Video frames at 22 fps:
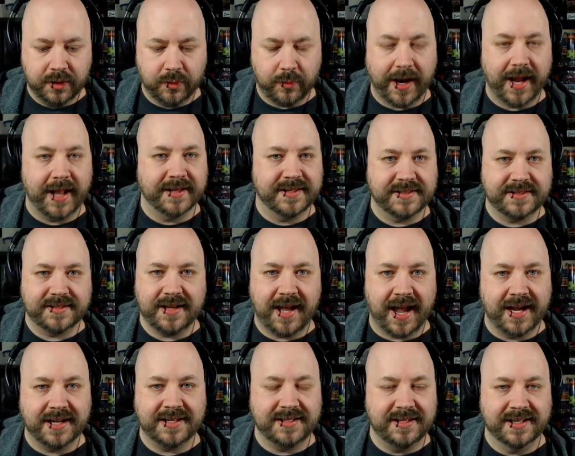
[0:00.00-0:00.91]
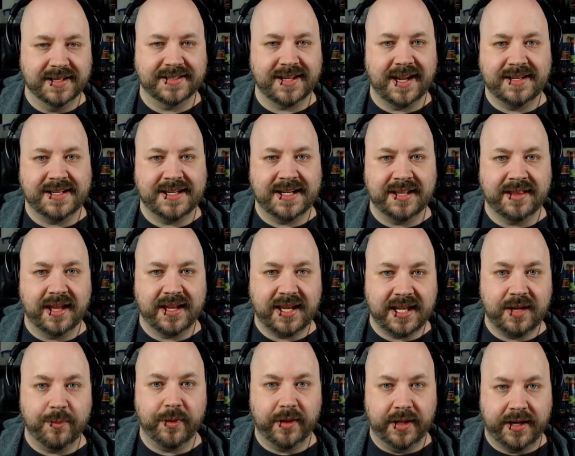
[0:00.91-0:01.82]
Grant's this idea
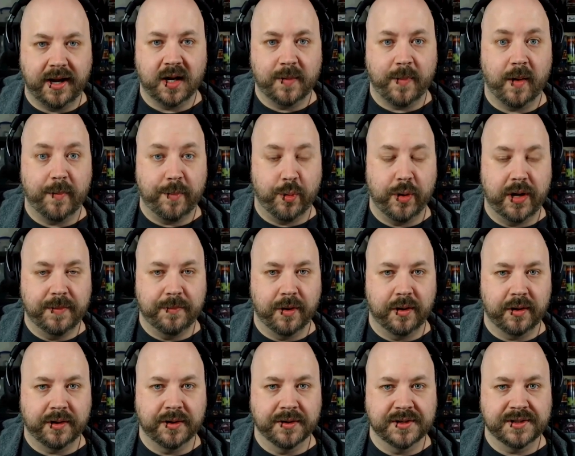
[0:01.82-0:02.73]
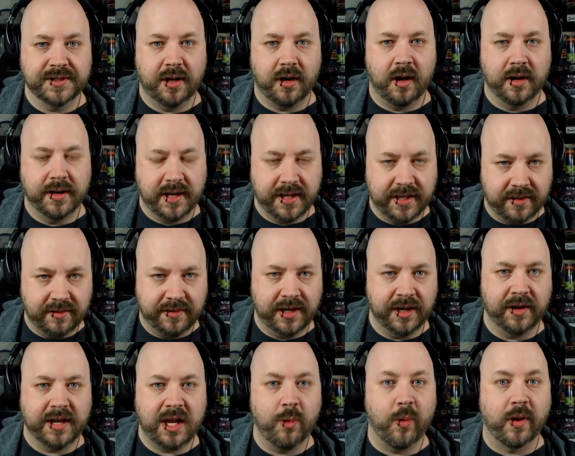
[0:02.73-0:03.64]
that he really cared about point markers on his,
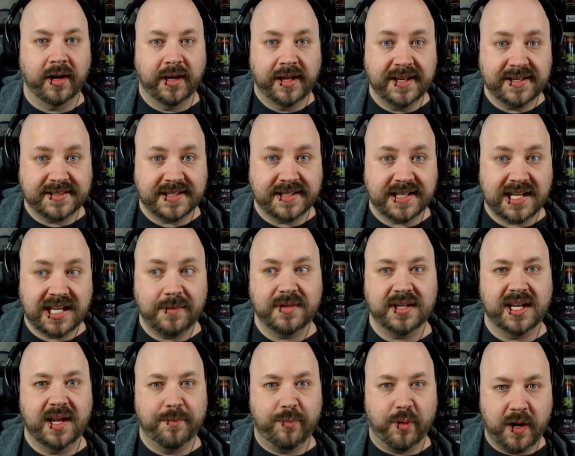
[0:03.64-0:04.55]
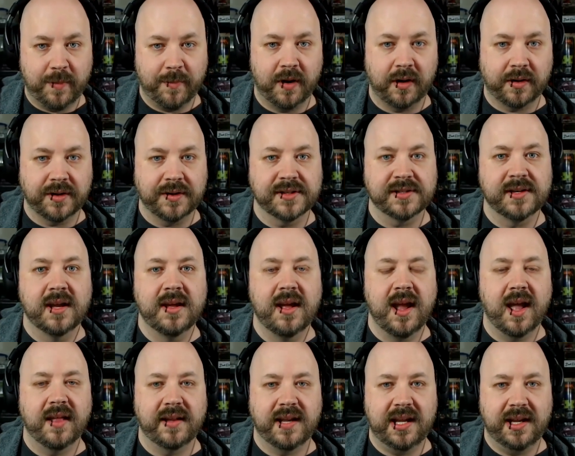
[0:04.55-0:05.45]
he wanted his team to get point markers,
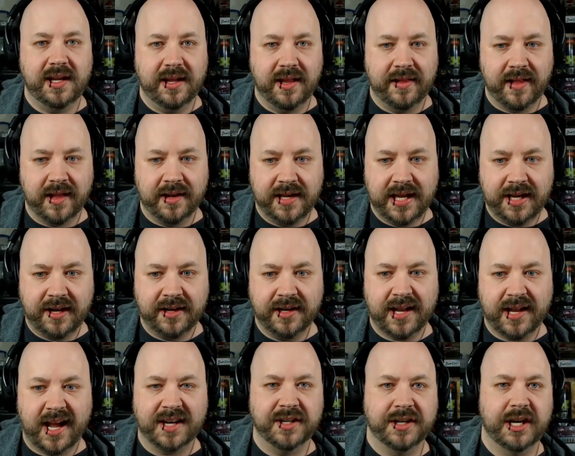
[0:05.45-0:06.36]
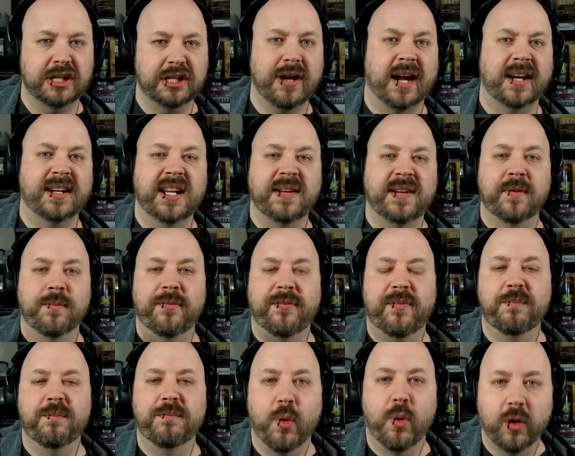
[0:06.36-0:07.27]
and then he could actually extract even
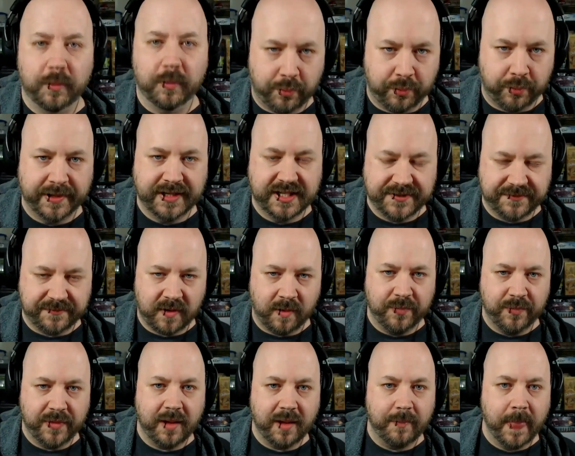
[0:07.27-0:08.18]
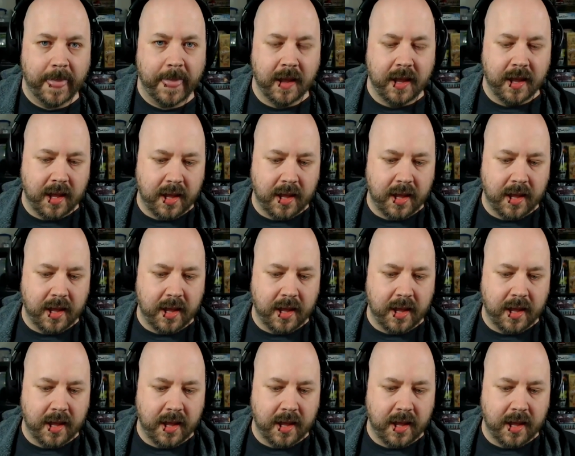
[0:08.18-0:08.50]
more points from them.